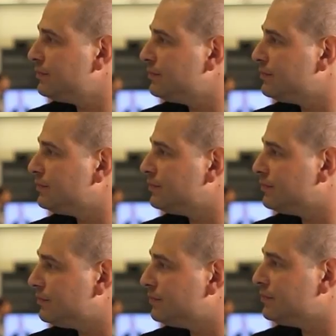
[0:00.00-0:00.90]

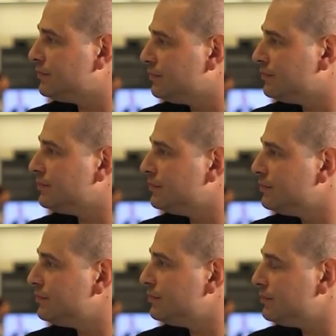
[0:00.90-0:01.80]

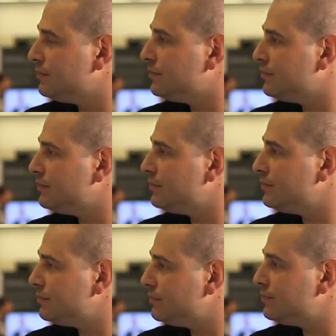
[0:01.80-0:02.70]

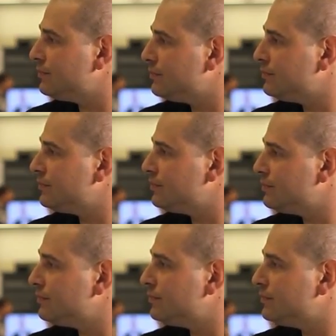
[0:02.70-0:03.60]

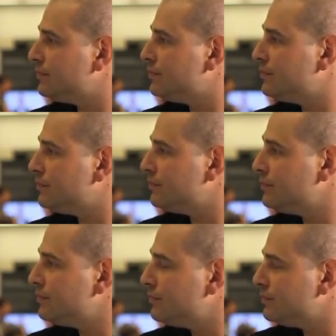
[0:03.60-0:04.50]

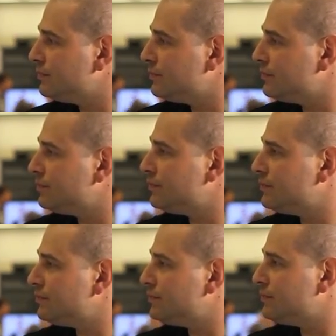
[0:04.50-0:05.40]

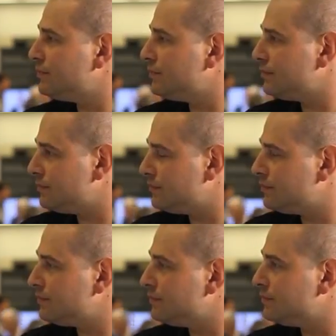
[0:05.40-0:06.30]
This person isn't speaking.